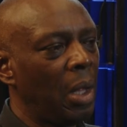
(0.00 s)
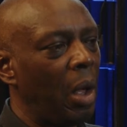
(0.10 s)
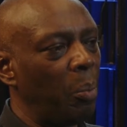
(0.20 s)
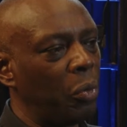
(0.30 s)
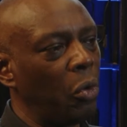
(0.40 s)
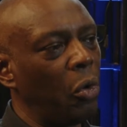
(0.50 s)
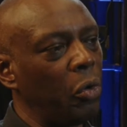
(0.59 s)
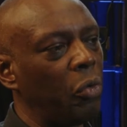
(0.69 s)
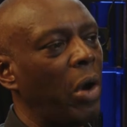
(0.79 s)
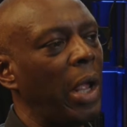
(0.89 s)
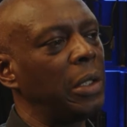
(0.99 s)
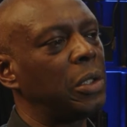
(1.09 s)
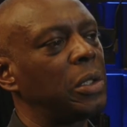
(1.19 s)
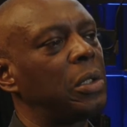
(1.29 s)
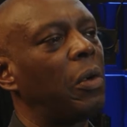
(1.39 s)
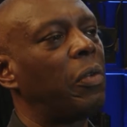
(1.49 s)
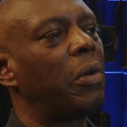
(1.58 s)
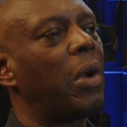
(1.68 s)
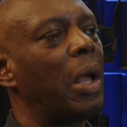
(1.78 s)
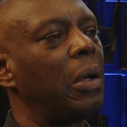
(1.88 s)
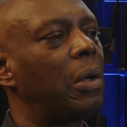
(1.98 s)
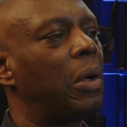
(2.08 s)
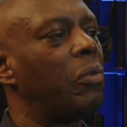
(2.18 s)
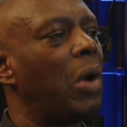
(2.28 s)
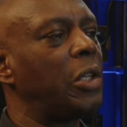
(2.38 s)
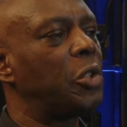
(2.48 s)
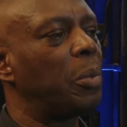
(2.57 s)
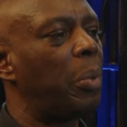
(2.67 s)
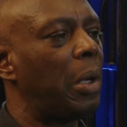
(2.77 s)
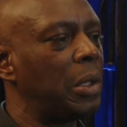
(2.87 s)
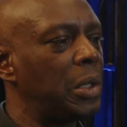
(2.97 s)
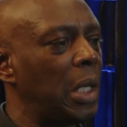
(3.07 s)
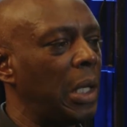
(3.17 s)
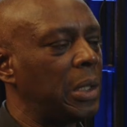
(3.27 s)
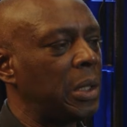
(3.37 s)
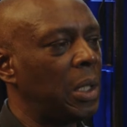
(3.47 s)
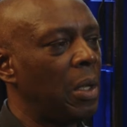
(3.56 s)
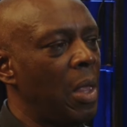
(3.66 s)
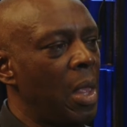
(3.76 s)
A broad range of stuff around racial politics.